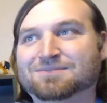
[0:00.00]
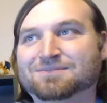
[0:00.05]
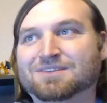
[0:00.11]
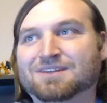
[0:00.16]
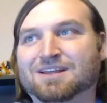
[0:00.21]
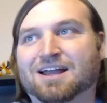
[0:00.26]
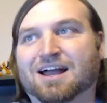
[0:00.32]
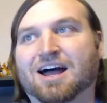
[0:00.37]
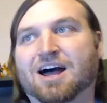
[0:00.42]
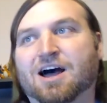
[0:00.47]

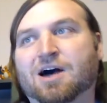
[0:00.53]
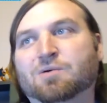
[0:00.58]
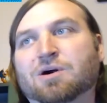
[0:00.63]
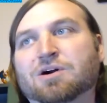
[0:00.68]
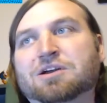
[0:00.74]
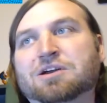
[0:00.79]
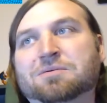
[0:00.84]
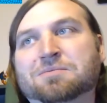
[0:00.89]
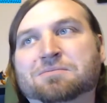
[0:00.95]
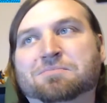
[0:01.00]

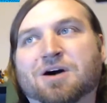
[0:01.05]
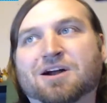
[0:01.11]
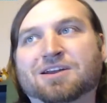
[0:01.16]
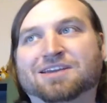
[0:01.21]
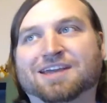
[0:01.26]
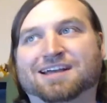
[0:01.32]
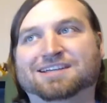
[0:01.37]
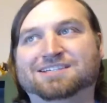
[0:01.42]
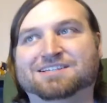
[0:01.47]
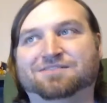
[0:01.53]
Welcome,
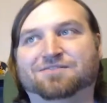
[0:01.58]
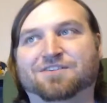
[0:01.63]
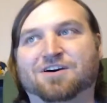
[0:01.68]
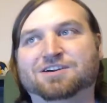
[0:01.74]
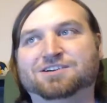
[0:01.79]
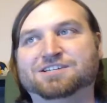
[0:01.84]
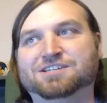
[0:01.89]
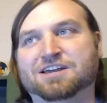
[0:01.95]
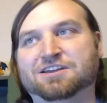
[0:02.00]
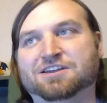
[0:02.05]
Podcast
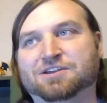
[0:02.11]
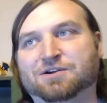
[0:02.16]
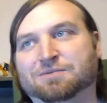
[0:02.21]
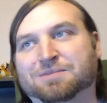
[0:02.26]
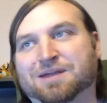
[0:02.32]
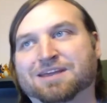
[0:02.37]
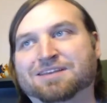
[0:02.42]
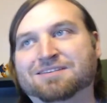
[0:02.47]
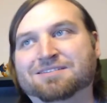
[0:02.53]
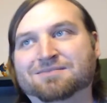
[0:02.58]
Stephanos. How you doing, man?